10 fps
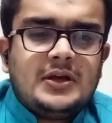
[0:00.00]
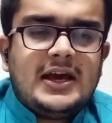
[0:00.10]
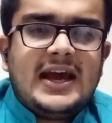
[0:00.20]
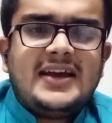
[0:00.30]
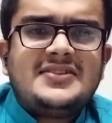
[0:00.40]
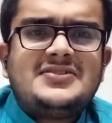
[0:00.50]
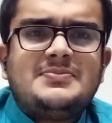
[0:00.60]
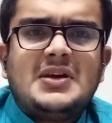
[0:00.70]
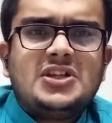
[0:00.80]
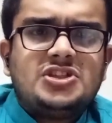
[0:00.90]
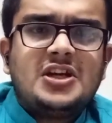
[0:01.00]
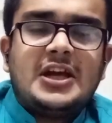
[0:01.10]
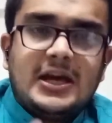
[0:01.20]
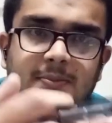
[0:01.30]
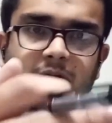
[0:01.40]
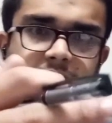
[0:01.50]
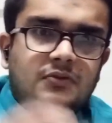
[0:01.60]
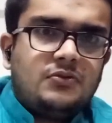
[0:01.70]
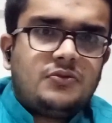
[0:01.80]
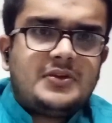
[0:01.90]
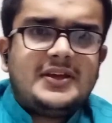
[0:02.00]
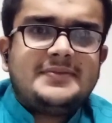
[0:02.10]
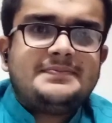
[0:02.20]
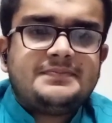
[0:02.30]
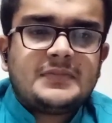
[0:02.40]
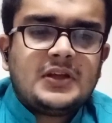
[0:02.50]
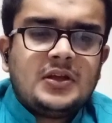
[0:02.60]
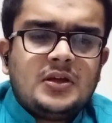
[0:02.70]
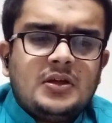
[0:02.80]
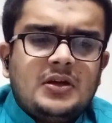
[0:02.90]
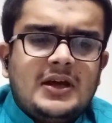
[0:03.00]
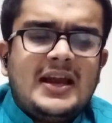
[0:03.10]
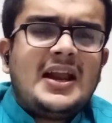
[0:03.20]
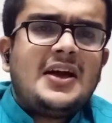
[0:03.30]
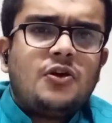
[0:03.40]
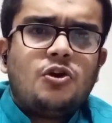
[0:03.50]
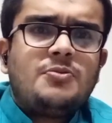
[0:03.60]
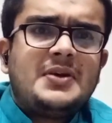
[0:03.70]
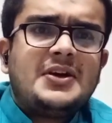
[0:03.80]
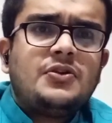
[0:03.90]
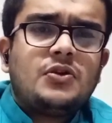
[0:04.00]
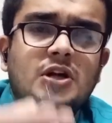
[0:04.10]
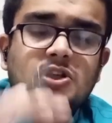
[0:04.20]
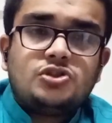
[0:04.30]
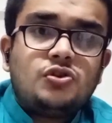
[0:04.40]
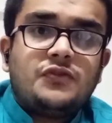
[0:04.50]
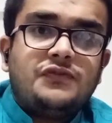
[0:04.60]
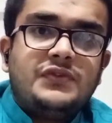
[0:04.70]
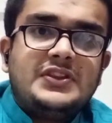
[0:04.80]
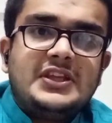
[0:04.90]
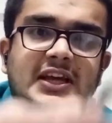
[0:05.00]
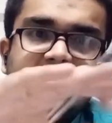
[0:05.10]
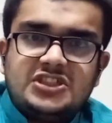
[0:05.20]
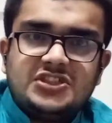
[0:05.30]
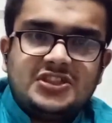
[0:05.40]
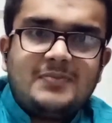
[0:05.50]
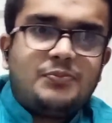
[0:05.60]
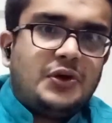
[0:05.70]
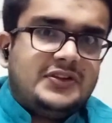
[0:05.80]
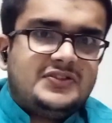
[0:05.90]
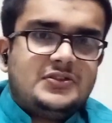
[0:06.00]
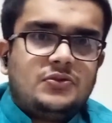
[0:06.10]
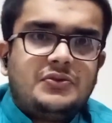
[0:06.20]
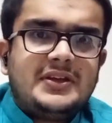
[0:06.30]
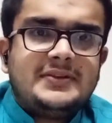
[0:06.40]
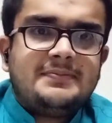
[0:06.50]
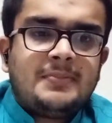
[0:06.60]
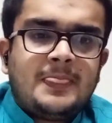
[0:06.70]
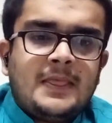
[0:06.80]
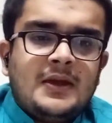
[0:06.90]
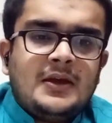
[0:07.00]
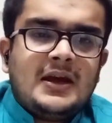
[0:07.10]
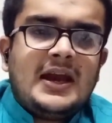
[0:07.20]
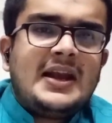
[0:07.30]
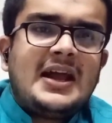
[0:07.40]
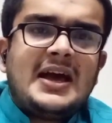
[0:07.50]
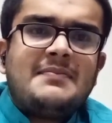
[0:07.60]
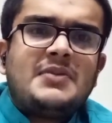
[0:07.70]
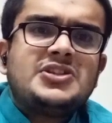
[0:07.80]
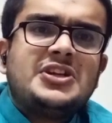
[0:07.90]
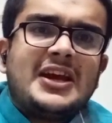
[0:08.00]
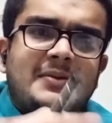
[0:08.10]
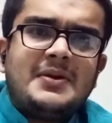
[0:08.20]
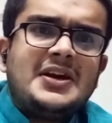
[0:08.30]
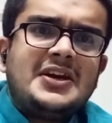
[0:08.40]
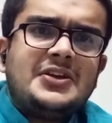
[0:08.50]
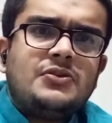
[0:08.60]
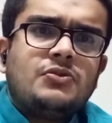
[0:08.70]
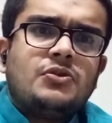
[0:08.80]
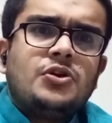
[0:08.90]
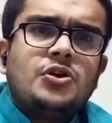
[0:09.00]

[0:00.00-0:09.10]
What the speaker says: as mentioned above. Okay, and I hope that you understood with the essential points. Okay, and I must recommended you